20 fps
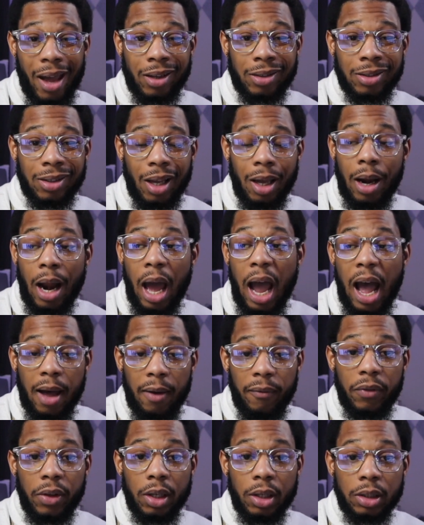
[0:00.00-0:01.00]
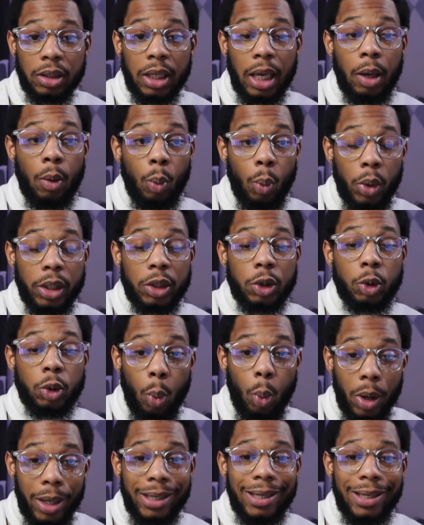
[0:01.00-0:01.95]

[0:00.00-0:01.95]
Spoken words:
and the obvious in which what